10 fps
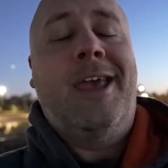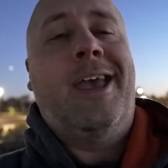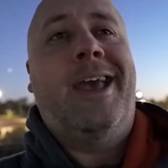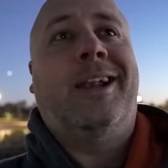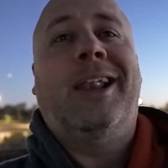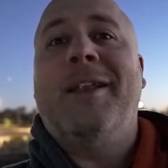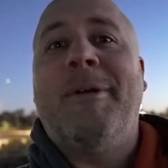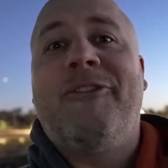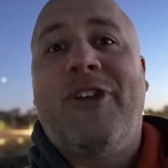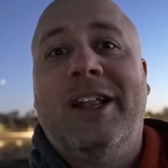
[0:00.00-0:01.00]
and a lot of
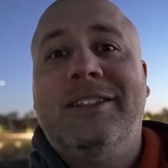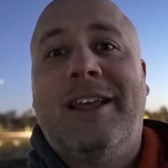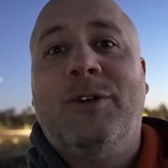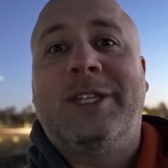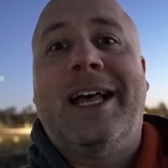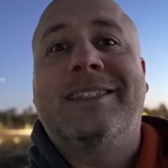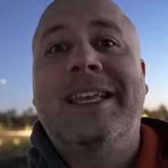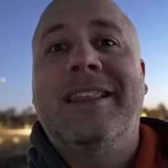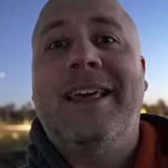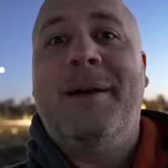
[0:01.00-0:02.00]
my friends, I was
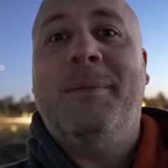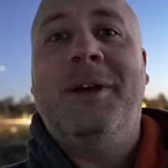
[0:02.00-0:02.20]
asking them,